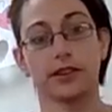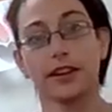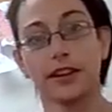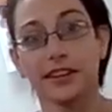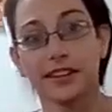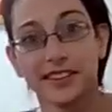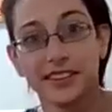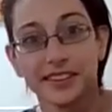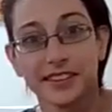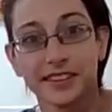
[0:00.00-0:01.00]
Okay,
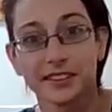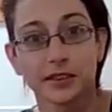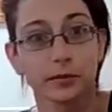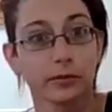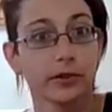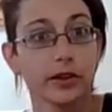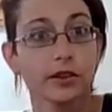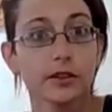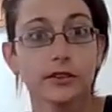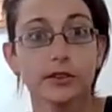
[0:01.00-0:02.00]
some
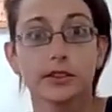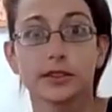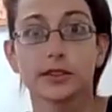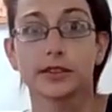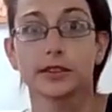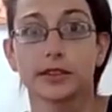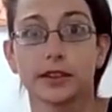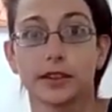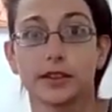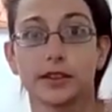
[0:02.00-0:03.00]
feathers
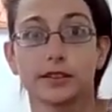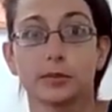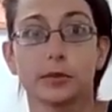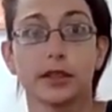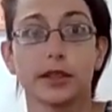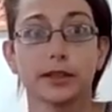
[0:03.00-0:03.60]
and some